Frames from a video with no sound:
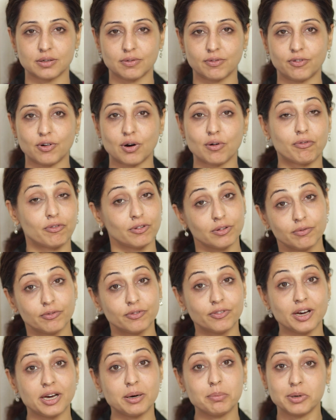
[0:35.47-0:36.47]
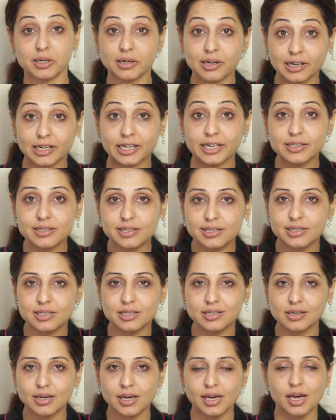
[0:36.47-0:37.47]
for Filmfare Middle
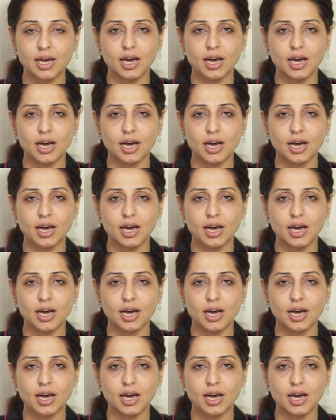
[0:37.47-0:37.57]
East,